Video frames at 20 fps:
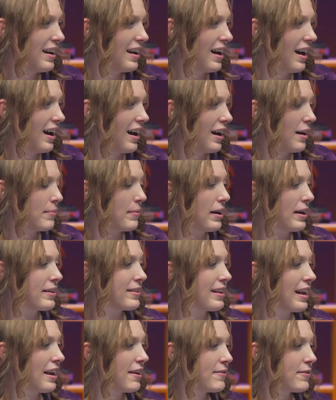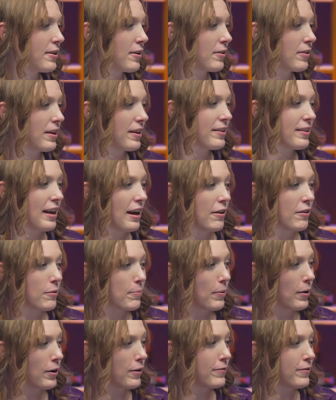Xavier, this sounds
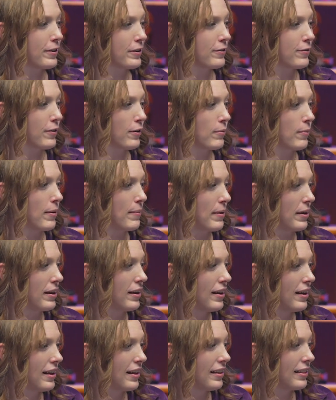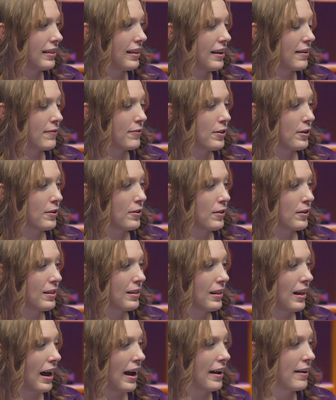perfect for women. Live the good
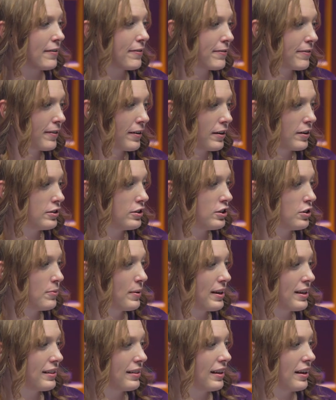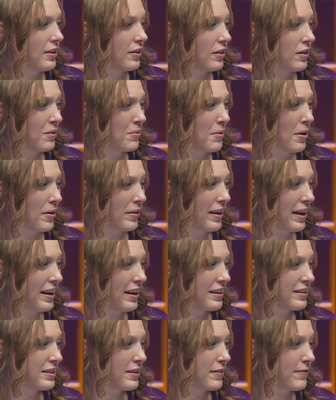life, doing little while
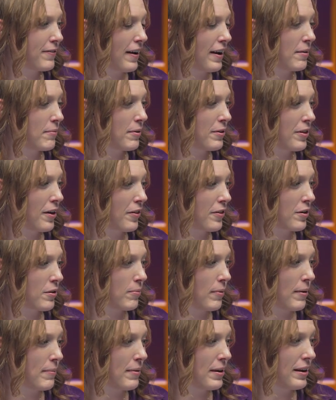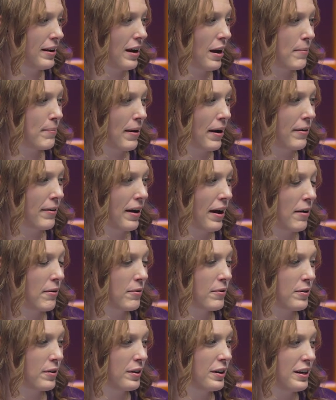getting to fight with other women about how
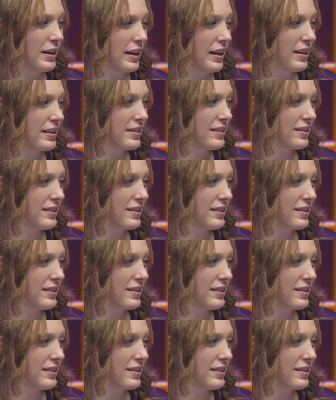good it is.